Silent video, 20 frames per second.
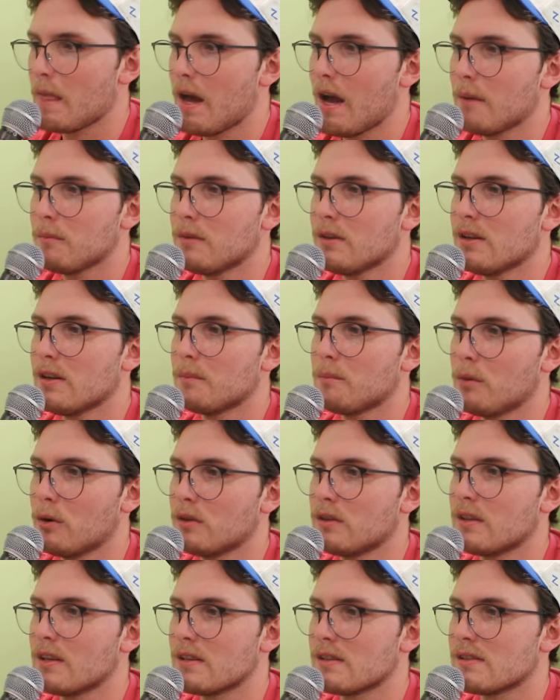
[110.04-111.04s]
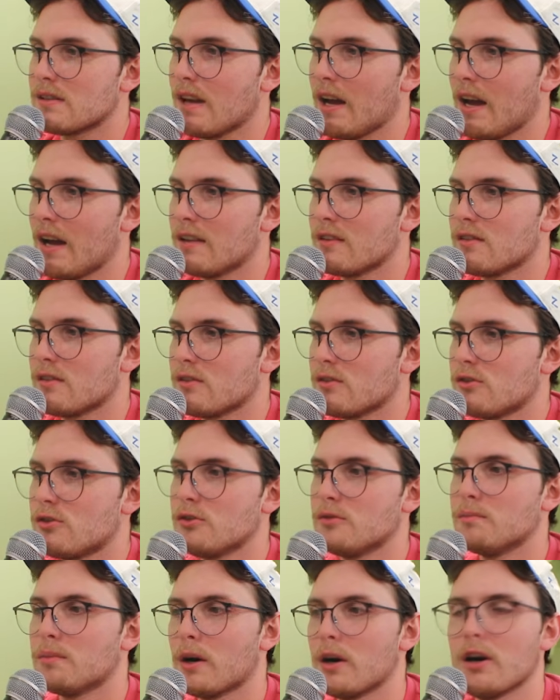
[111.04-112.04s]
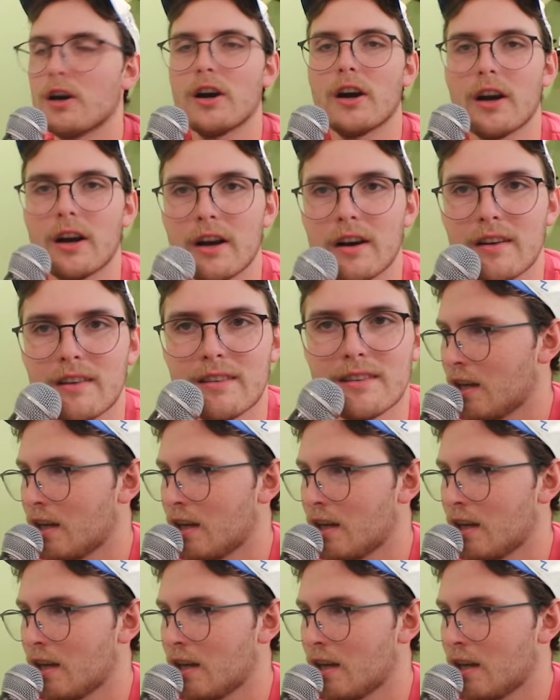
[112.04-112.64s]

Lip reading: I'm going to put this at super.